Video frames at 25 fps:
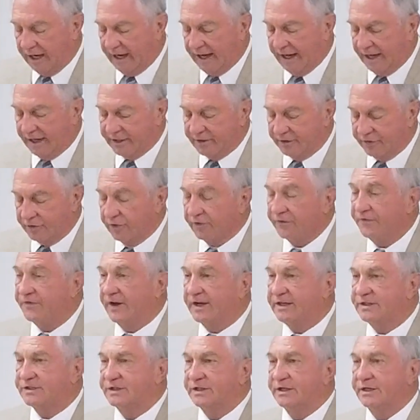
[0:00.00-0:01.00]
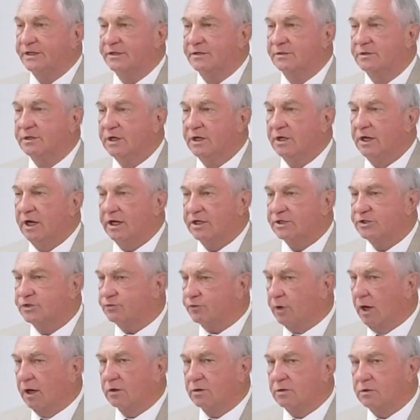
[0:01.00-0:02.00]
and they're facing uh,
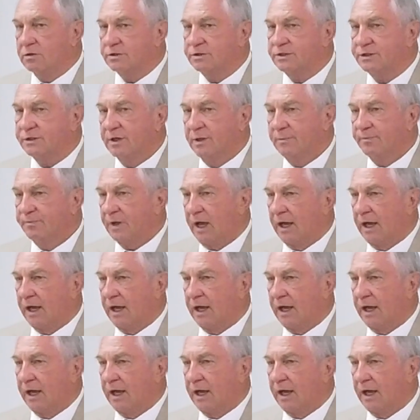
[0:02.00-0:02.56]
struggles.